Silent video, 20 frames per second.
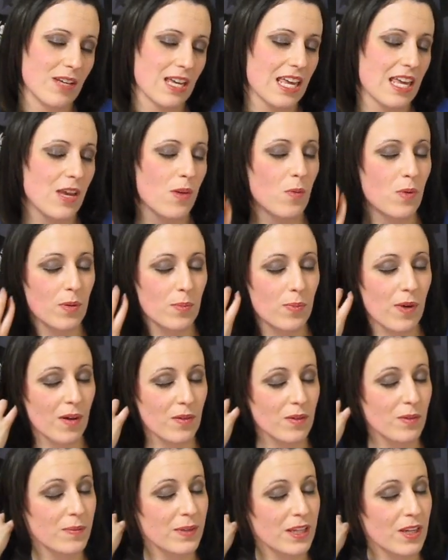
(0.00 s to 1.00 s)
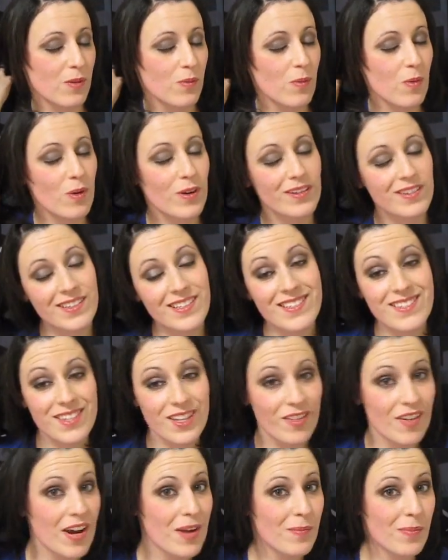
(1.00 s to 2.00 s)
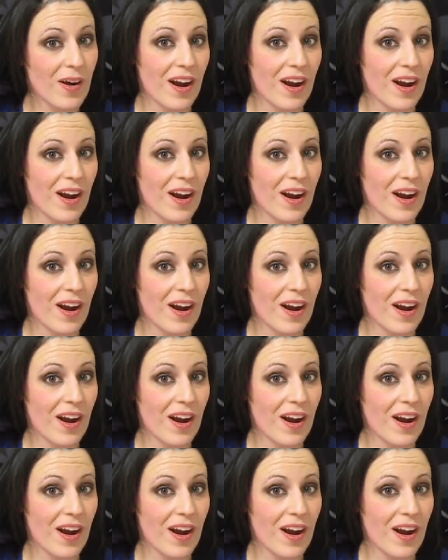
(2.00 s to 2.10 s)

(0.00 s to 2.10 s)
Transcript: he would probably award this the grand